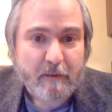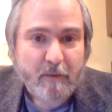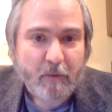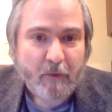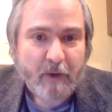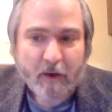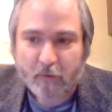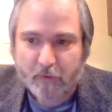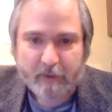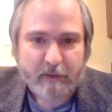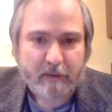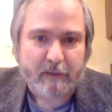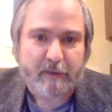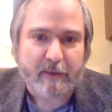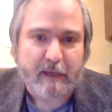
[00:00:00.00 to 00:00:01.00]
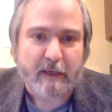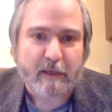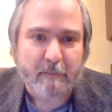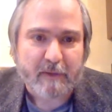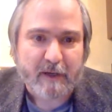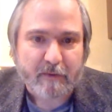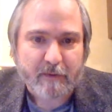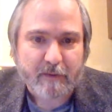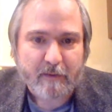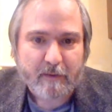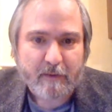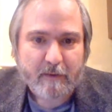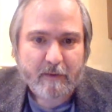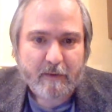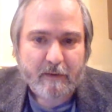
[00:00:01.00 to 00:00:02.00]
without critically thinking about it.
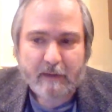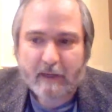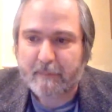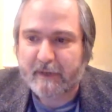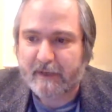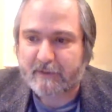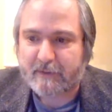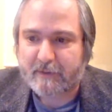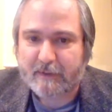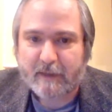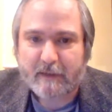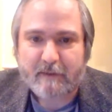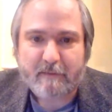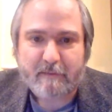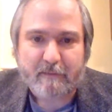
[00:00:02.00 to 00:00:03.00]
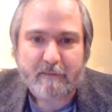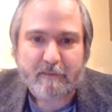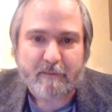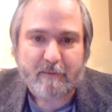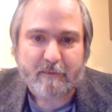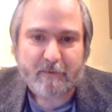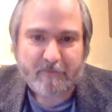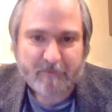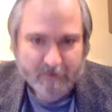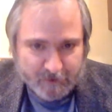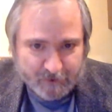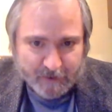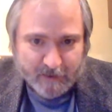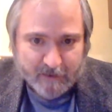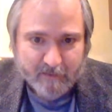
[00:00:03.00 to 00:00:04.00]
And I basically said, you're full of
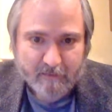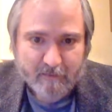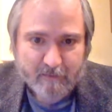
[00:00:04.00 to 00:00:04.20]
shit.